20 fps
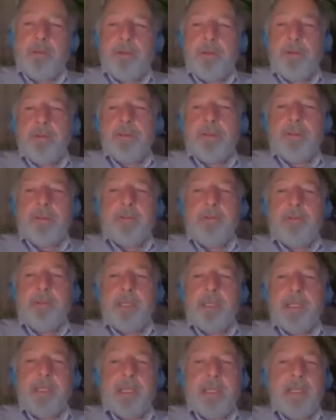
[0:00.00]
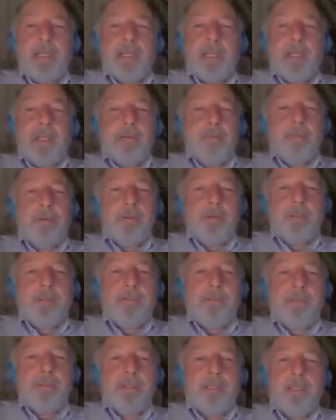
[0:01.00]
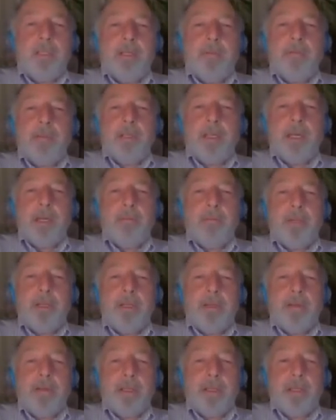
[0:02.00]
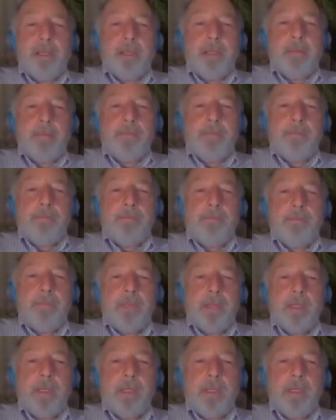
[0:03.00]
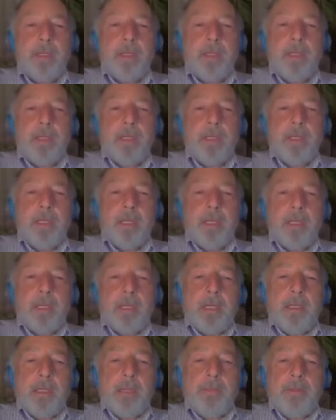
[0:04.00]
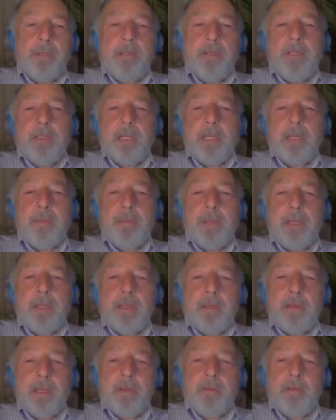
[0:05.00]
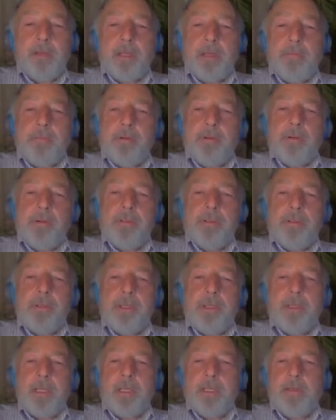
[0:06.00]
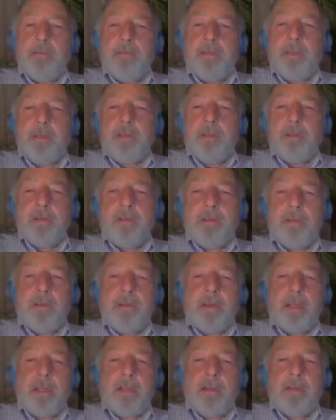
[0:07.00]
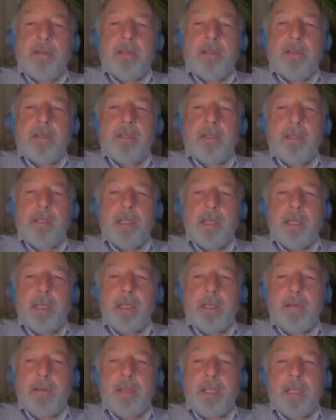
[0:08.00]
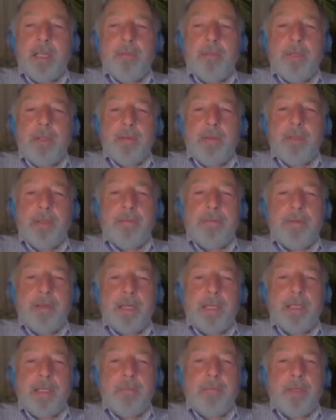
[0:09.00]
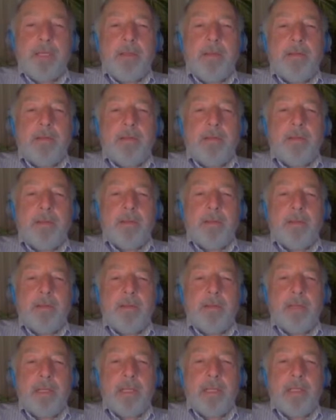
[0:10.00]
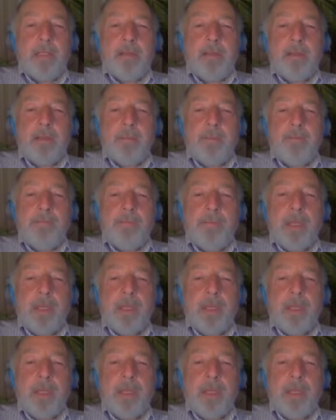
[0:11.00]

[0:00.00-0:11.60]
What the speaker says: approach with a data lake approach for dealing with complex data. In a typical database-centric approach, the needs of the user is assessed and a schema is defined that meets those users' needs.